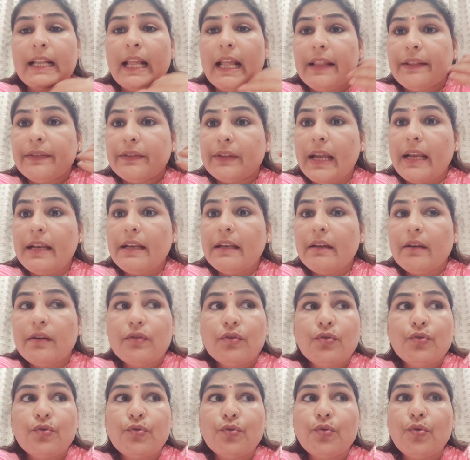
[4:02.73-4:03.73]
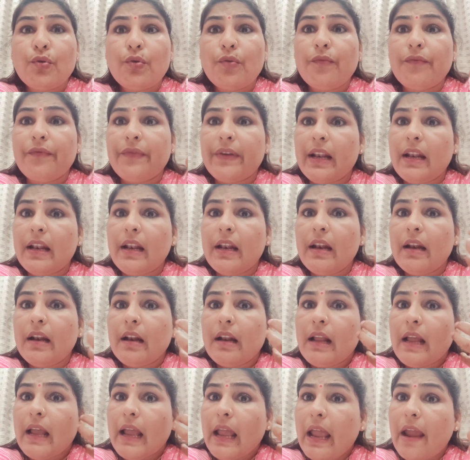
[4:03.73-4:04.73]
then you will
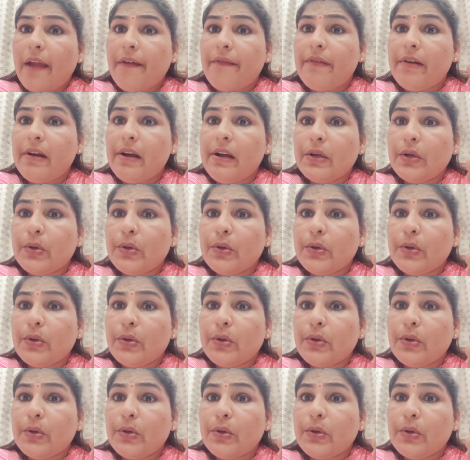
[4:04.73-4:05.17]
able